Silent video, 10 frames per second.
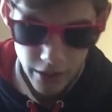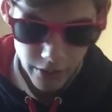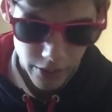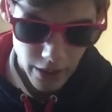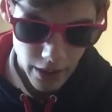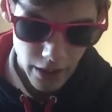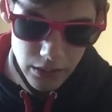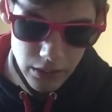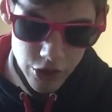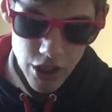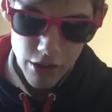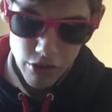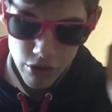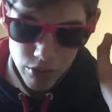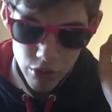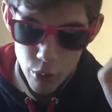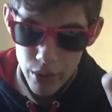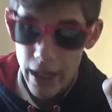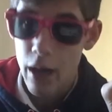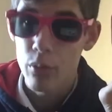is she has two
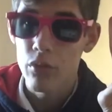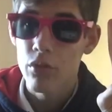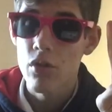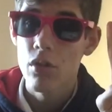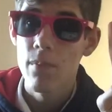accounts,